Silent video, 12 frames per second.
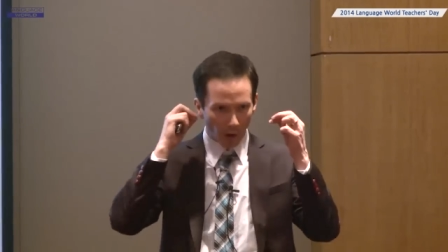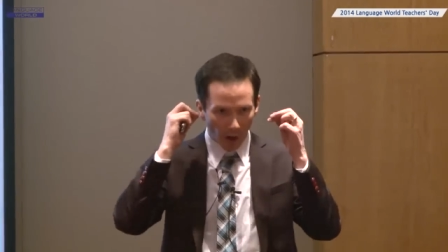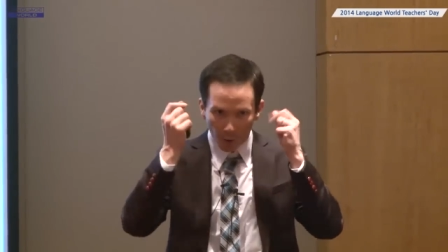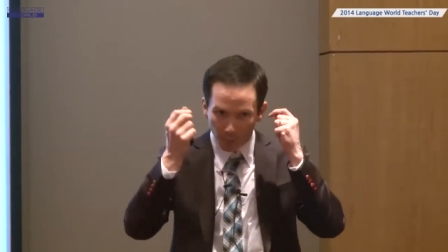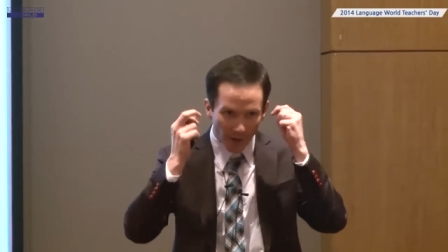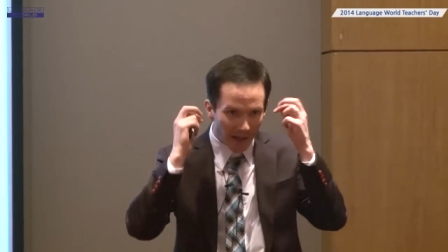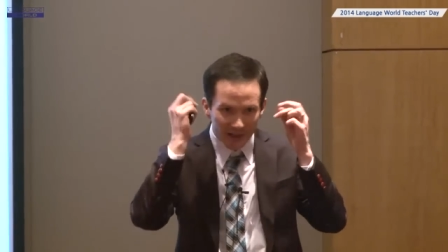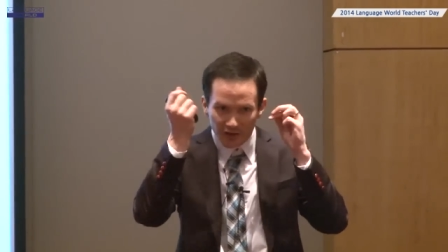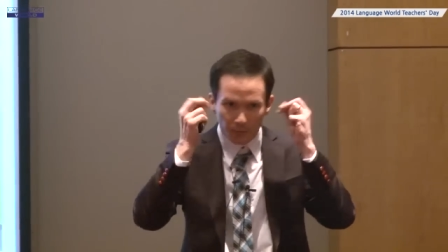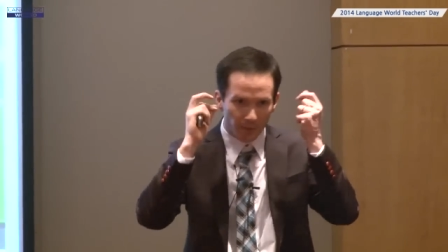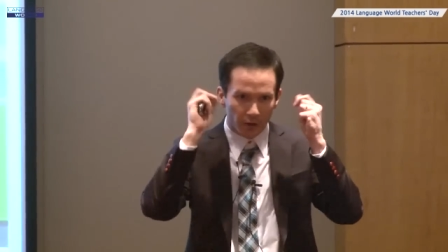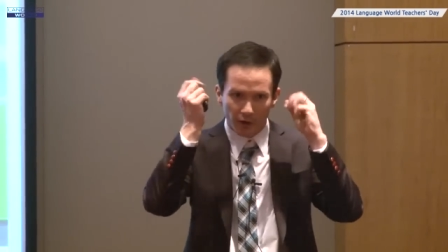Our brains
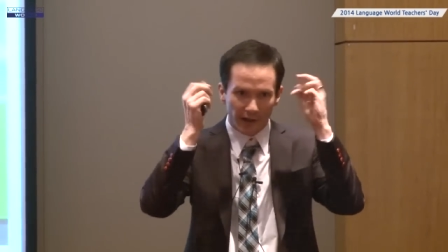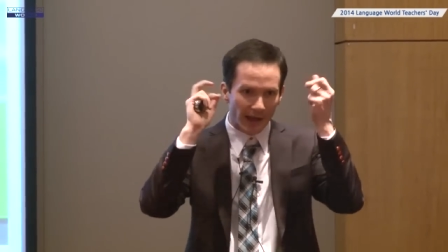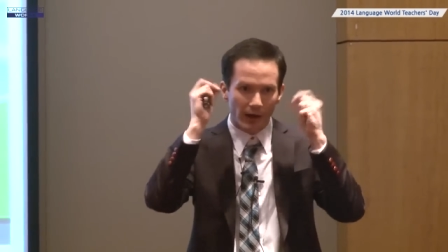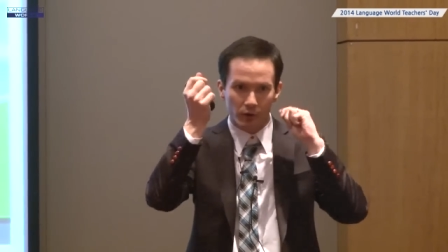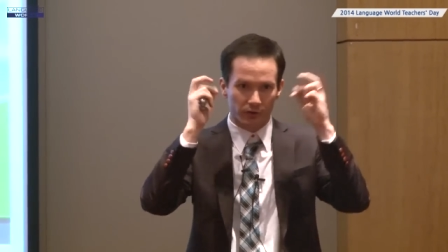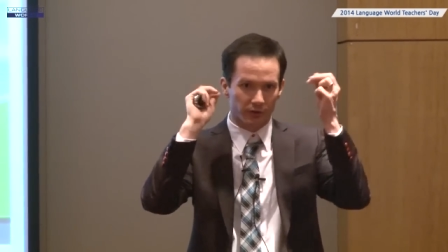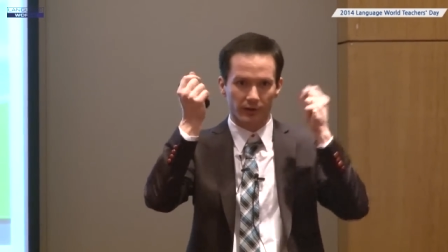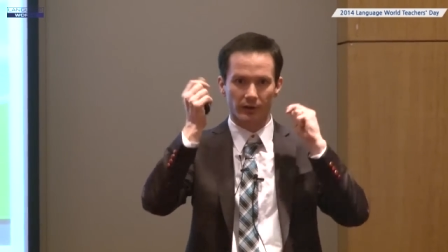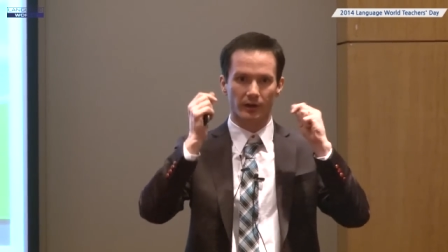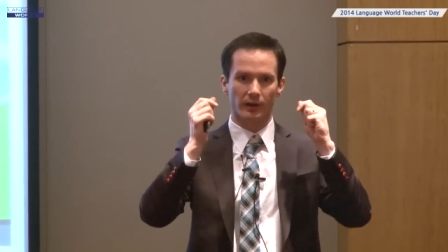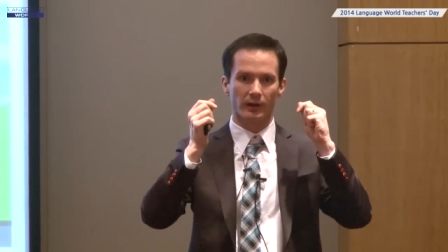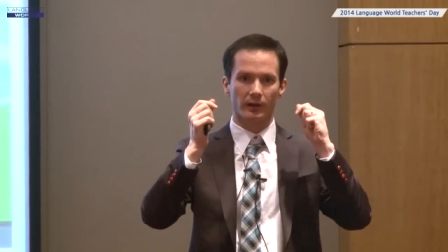figure it out.
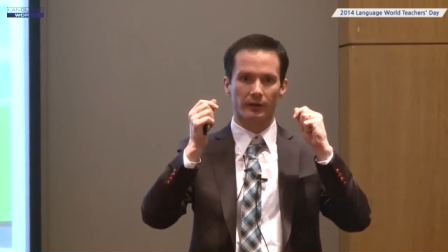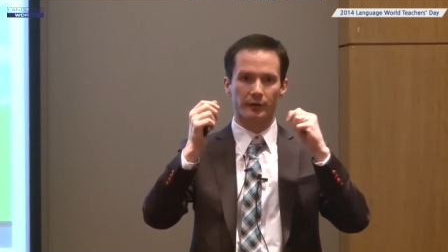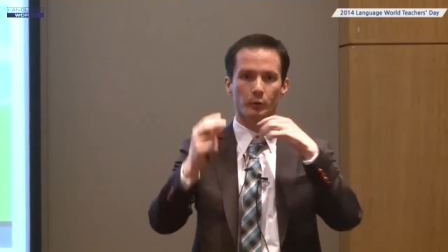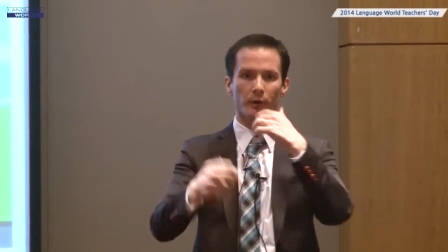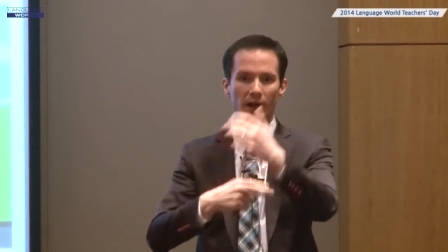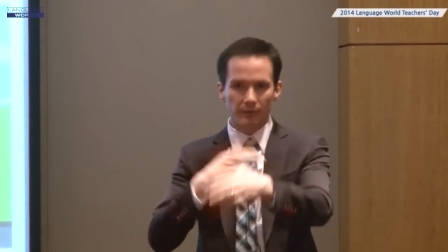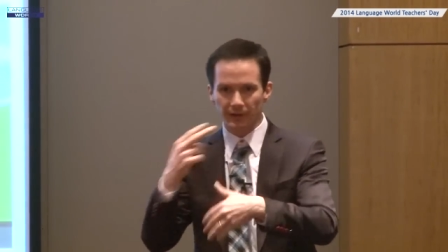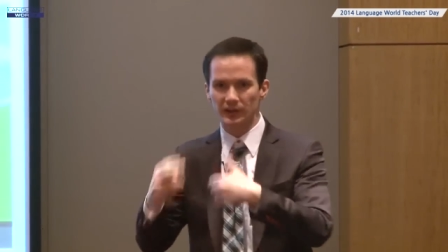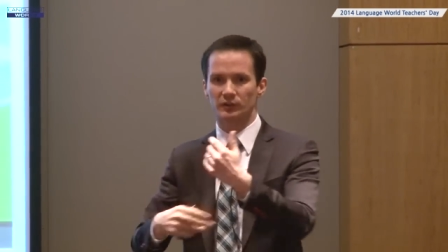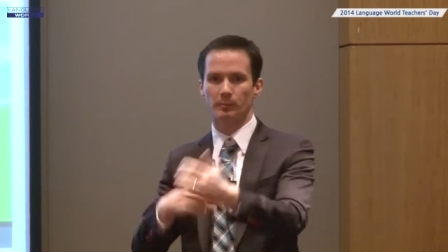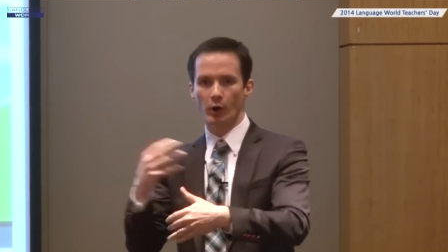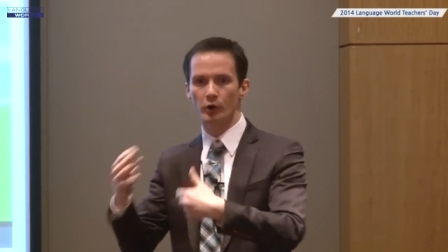Through enough
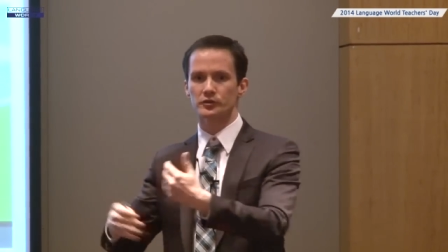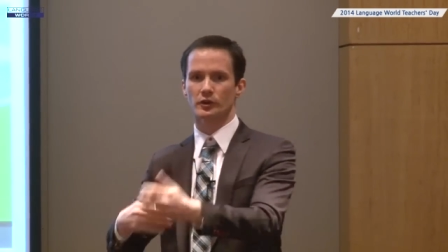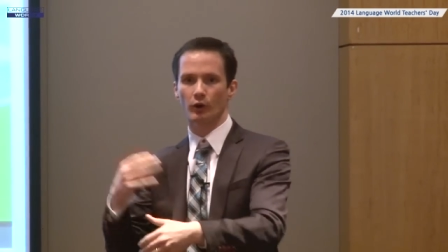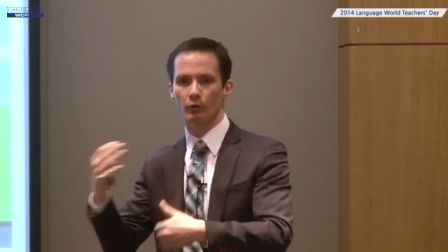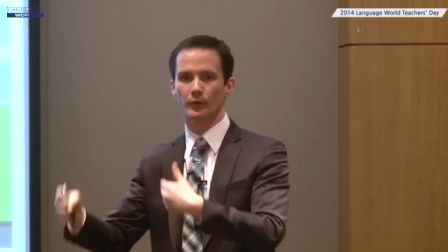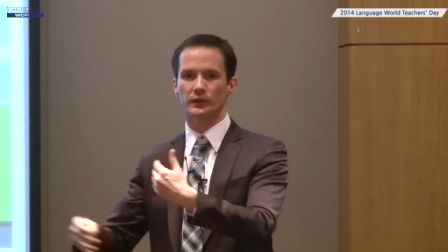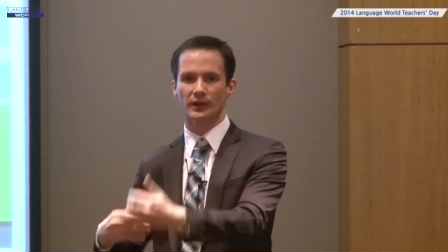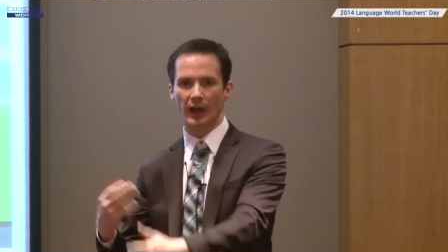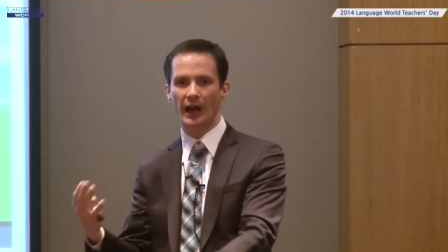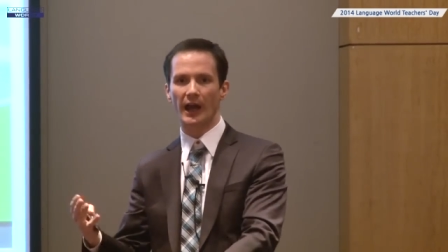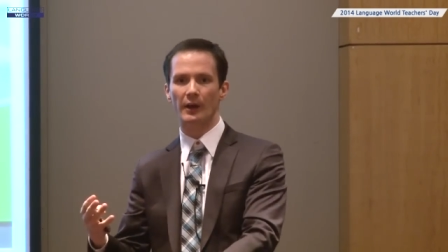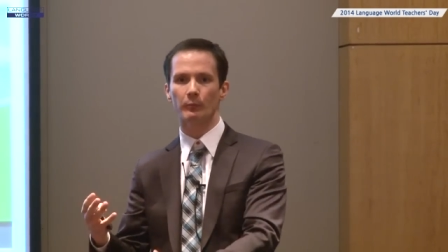exposure over
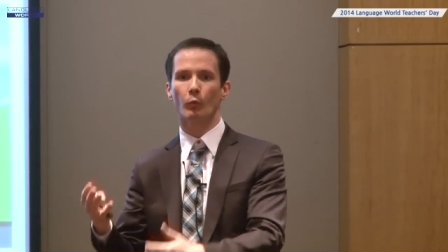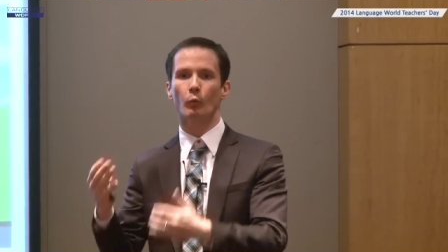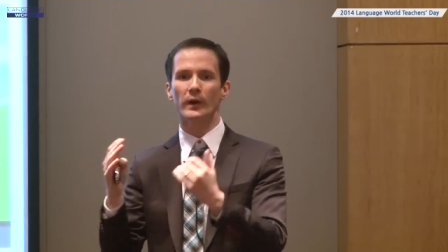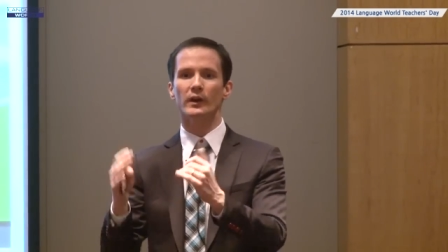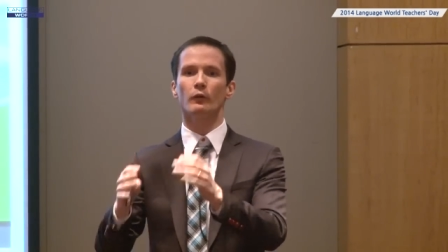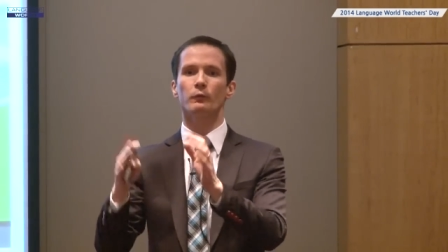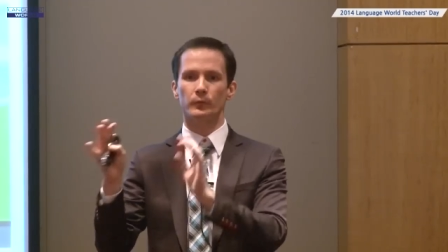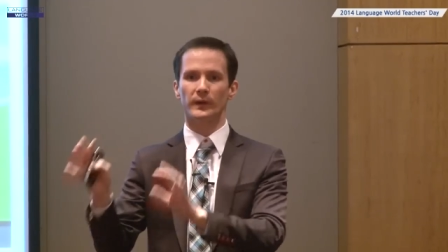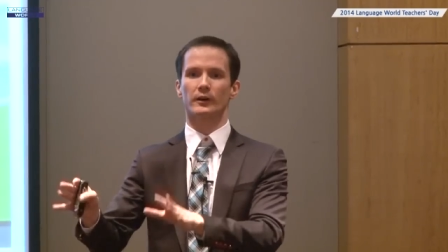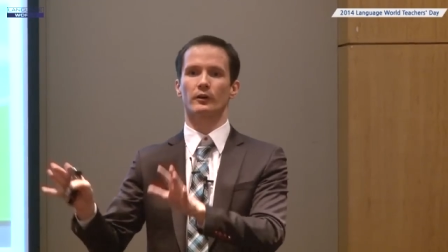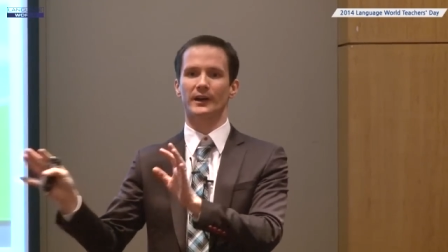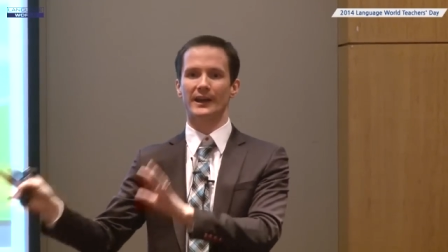time, we'll
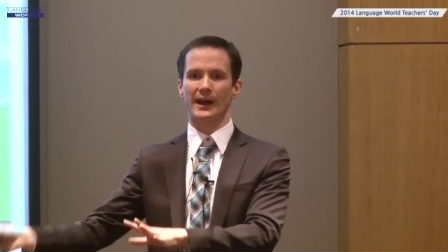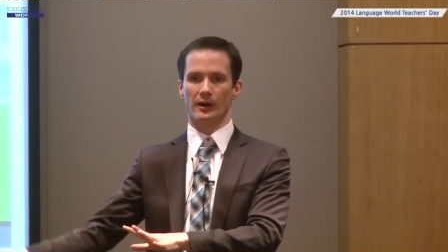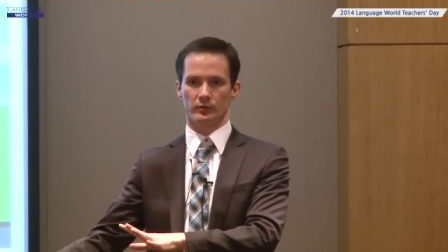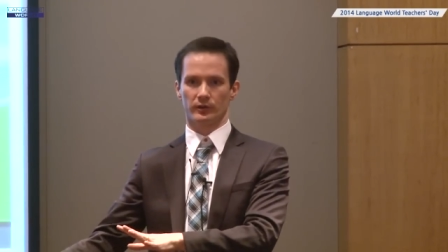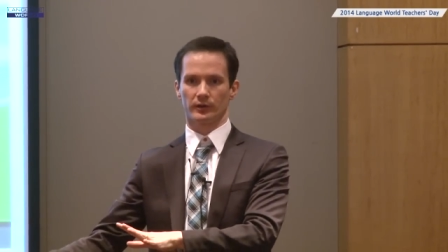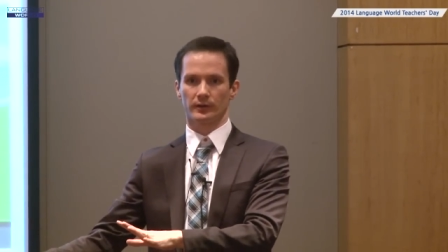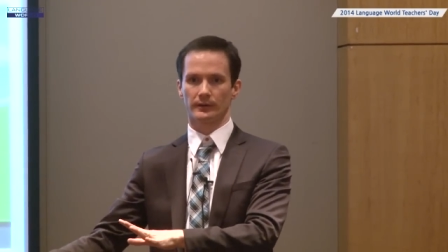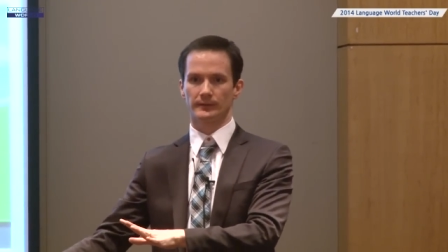figure it out.